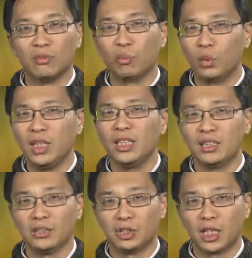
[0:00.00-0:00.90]
if we
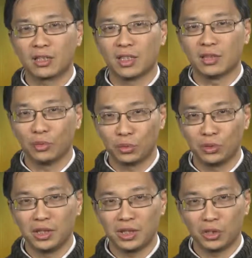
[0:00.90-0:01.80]
inject an
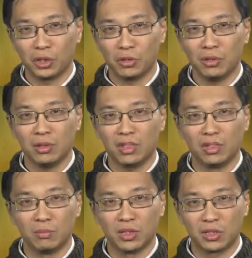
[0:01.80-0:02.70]
alternating current
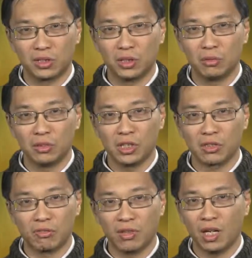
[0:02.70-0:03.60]
in the mysterious
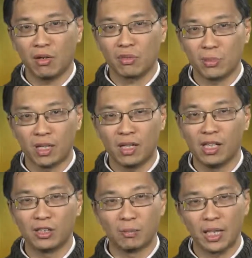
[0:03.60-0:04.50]
valves
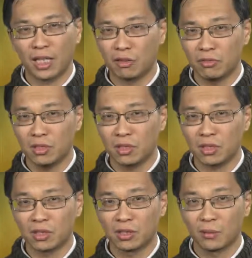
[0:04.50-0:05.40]
behind the black
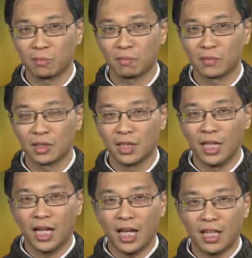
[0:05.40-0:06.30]
covers,
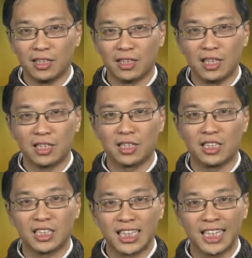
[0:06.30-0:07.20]
and then
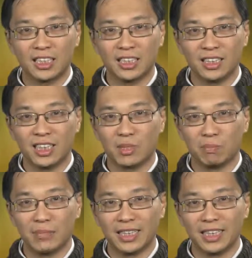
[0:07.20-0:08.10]
detecting its
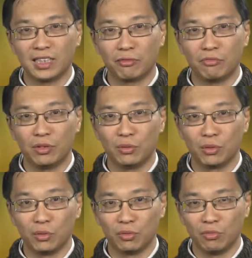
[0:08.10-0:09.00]
magnetic field
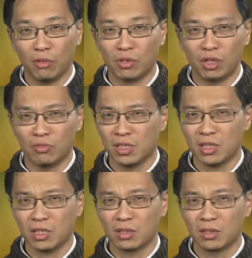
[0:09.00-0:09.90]
on the road
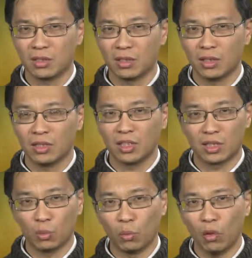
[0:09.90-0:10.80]
surface?
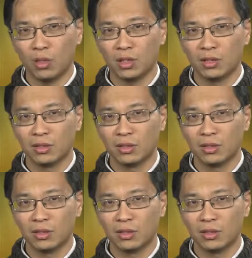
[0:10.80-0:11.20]
Does it work?